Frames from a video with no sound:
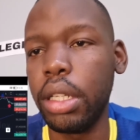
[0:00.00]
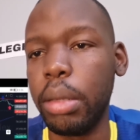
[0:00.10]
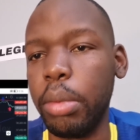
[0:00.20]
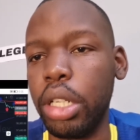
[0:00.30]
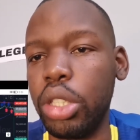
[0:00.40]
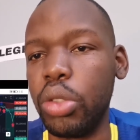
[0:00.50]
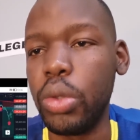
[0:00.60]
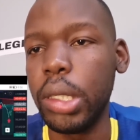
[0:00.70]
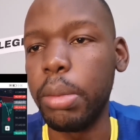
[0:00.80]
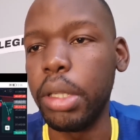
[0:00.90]
I'm gonna
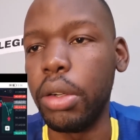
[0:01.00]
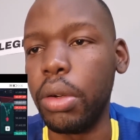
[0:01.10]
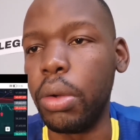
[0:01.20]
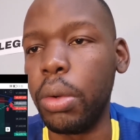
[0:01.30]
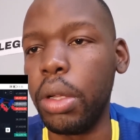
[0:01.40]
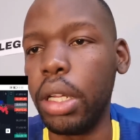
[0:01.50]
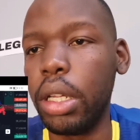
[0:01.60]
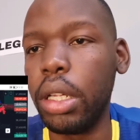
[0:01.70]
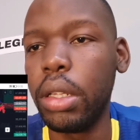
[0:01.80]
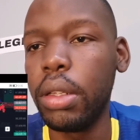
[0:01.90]
do something real
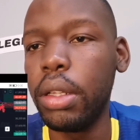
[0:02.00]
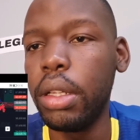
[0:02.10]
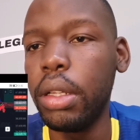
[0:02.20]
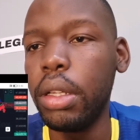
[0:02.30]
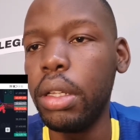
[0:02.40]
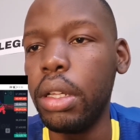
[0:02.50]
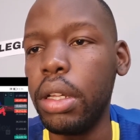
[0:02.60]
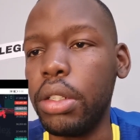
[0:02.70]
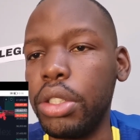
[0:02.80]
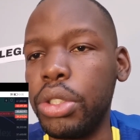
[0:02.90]
quick. I'll